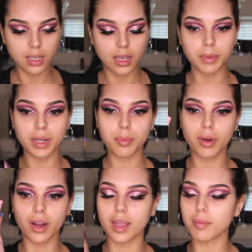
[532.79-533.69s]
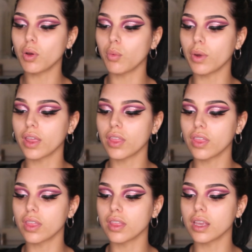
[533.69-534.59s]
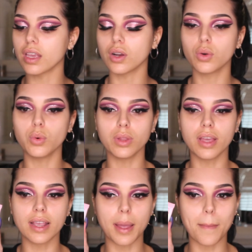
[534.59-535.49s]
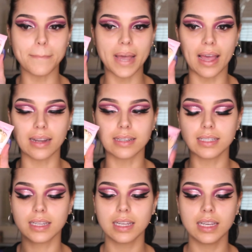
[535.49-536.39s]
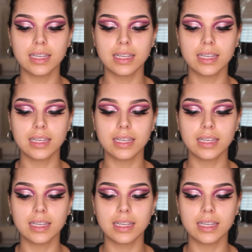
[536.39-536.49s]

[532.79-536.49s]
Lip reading: I'm gonna prime with the Cooling Matte